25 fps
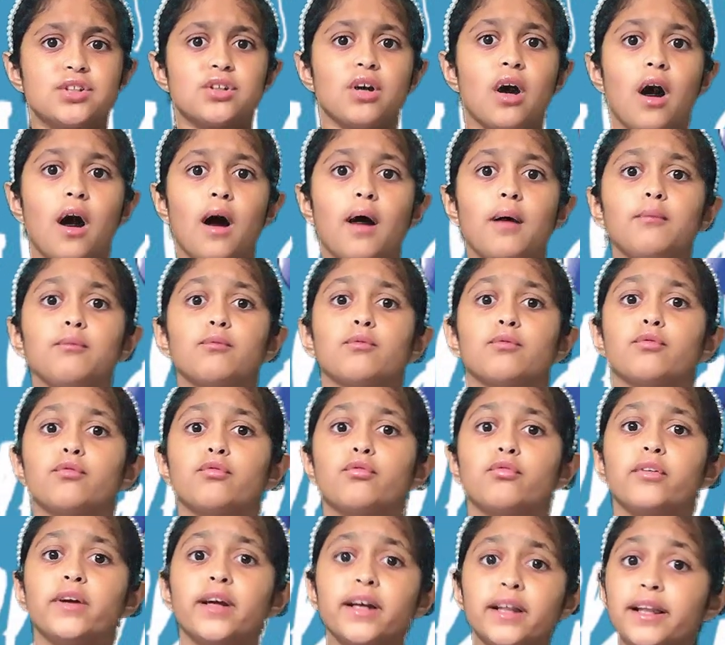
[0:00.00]

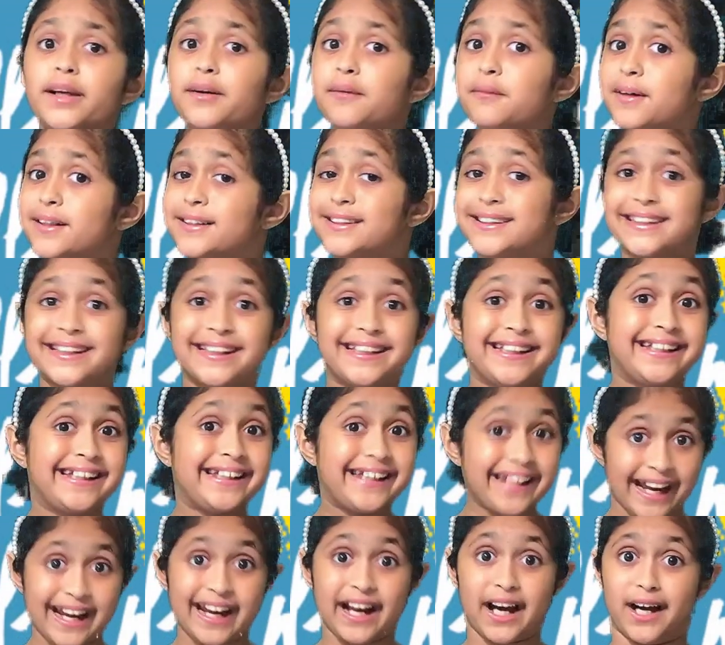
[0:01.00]
Tom really wants to
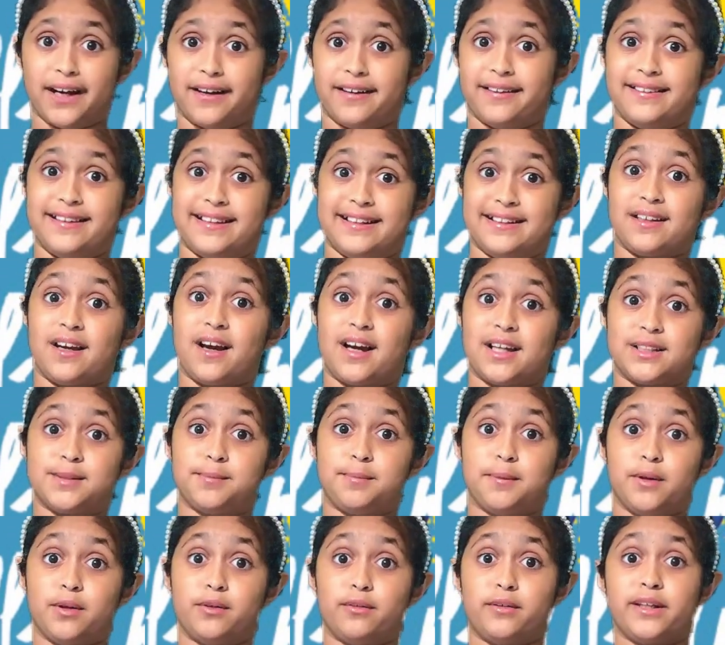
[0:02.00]
get out of this
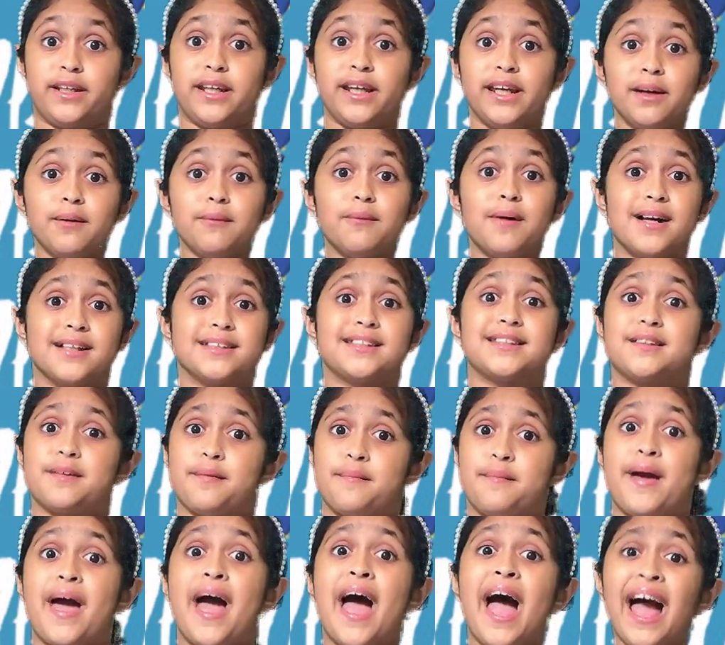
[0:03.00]
hospital and he wants
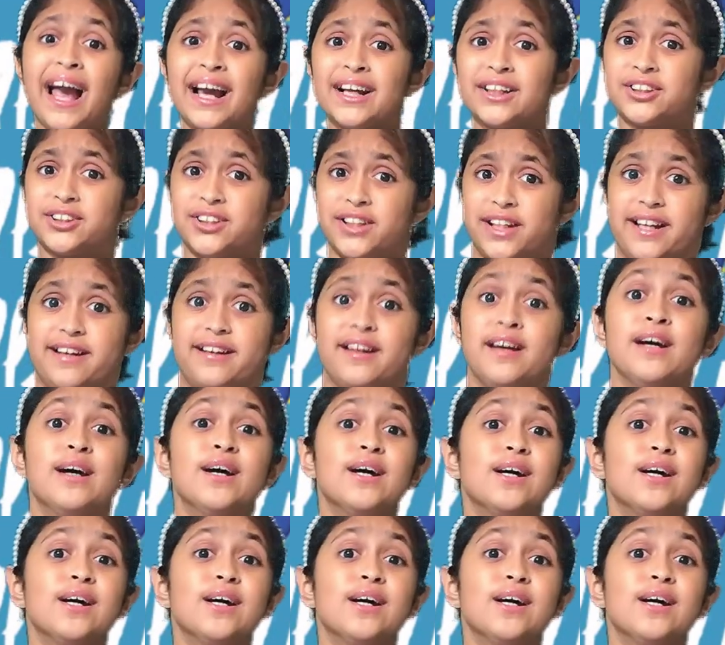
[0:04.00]
some action.